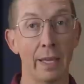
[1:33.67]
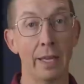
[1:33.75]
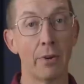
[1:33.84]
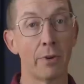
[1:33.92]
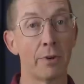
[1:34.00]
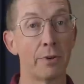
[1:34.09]

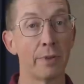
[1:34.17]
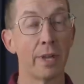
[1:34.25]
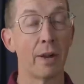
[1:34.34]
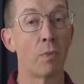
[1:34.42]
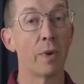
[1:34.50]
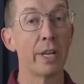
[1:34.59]
In order to do
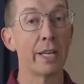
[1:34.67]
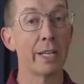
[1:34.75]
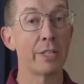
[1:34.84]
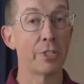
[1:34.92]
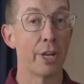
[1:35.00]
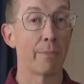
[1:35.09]
that, we need
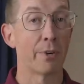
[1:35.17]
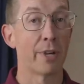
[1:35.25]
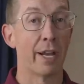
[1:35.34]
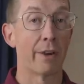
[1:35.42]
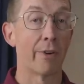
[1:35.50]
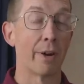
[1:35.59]
a chamber
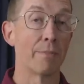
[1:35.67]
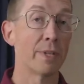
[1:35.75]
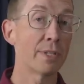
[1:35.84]
diagram.